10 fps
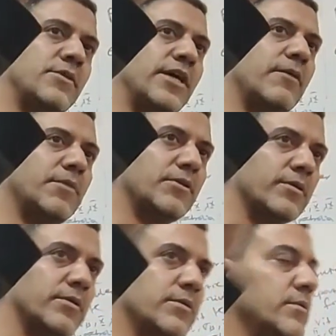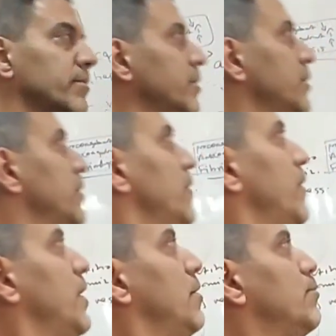diameter
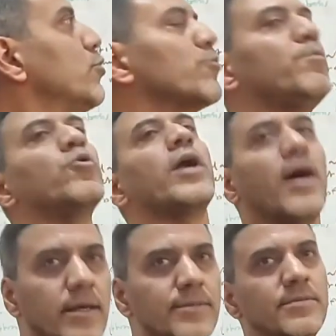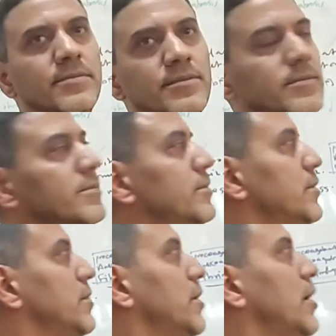purpura
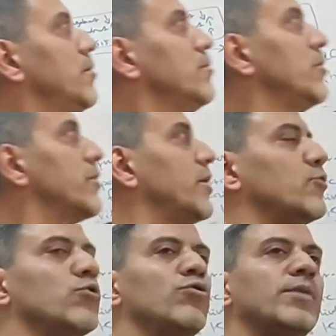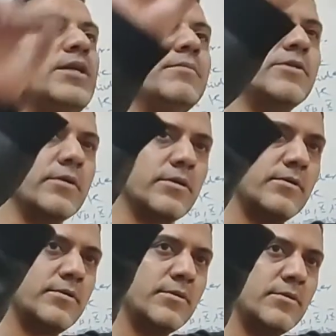uh, more than 2 millimeter
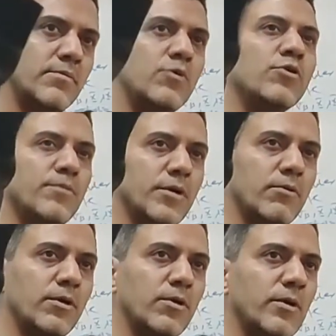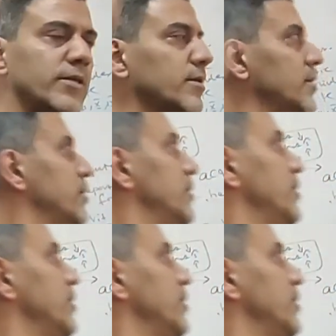purpura we call it